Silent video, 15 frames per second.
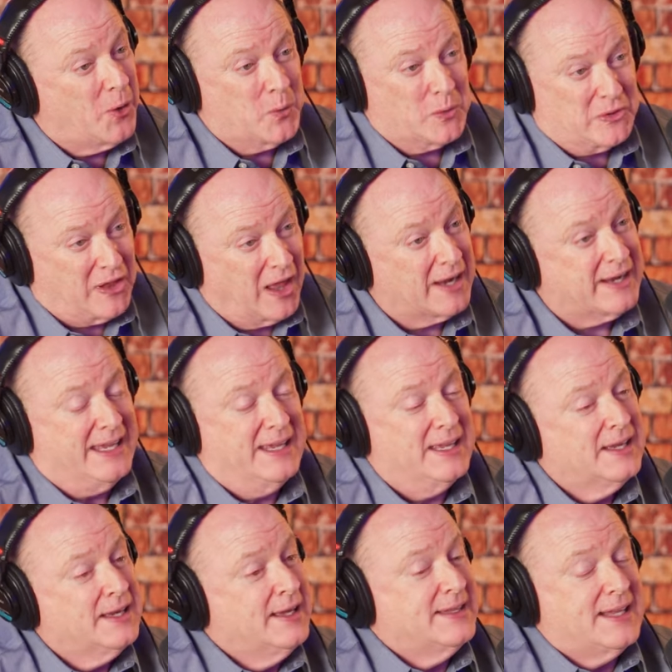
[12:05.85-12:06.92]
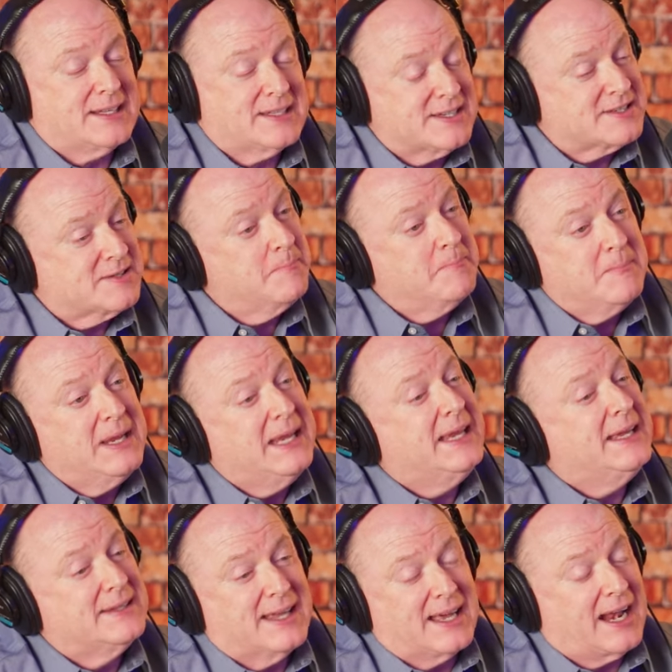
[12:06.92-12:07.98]
lucky. That right. doesn't
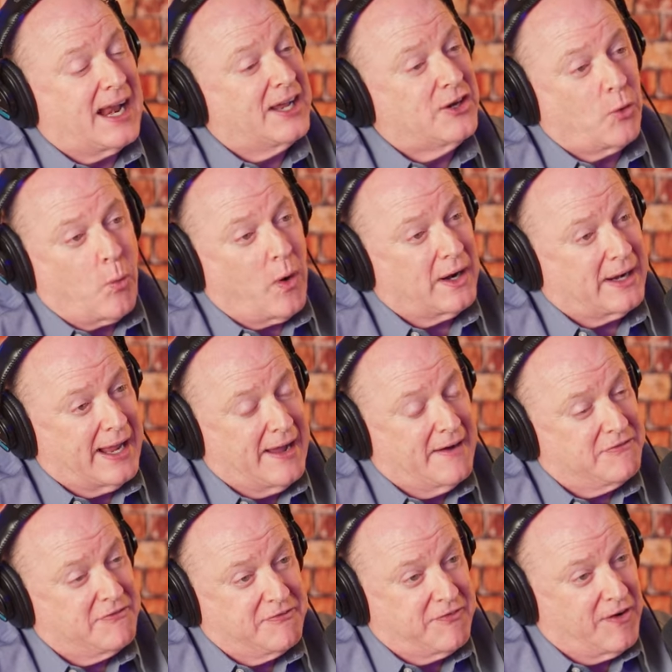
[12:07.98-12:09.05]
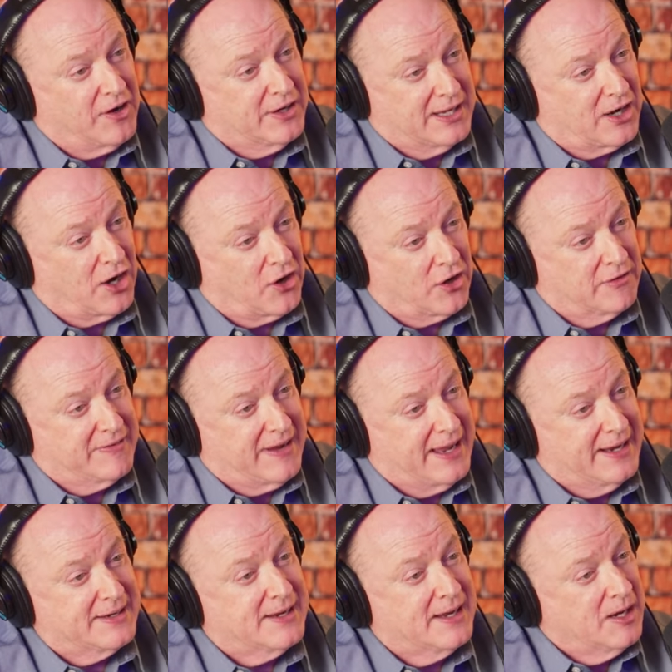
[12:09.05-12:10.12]
mean that I don't want to have fun at our
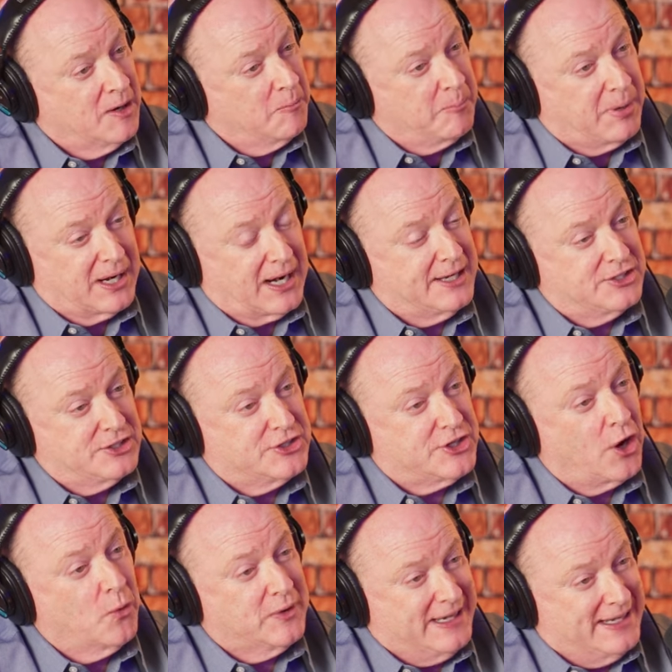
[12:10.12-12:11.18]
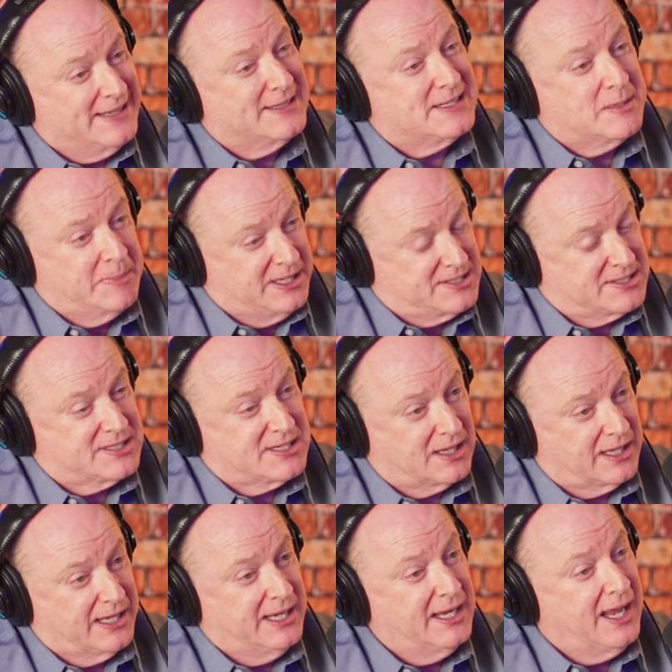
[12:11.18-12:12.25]
event, right. but I don't need it to be
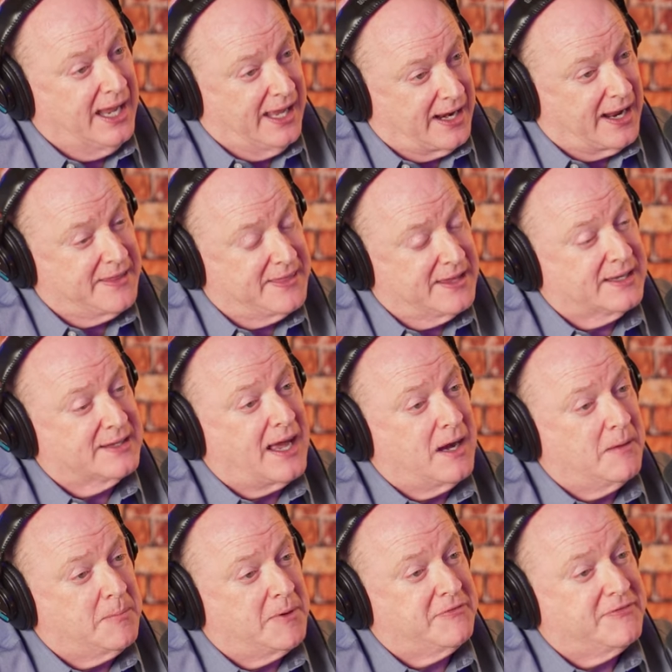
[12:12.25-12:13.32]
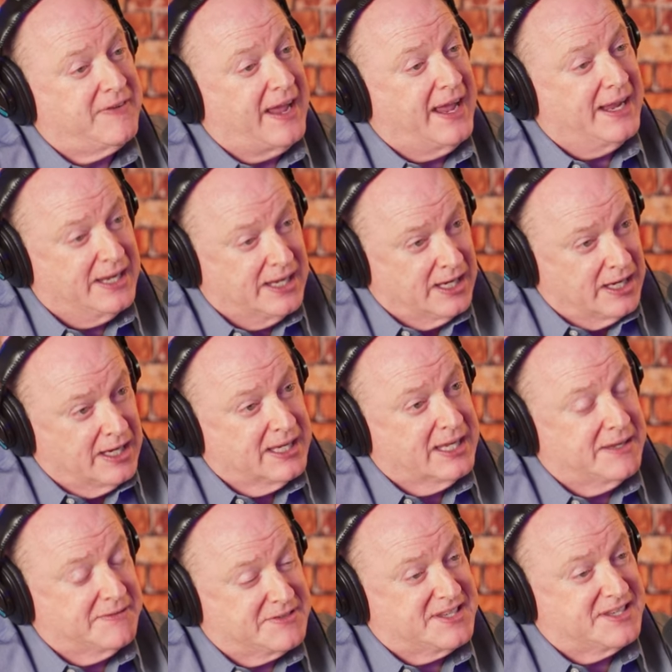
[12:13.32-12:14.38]
silly. And I think that a buffet
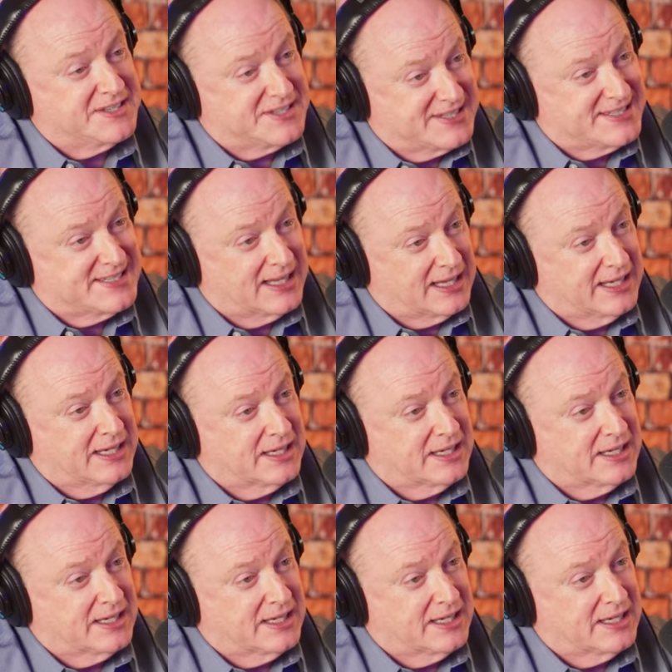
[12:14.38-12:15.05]
gives the silly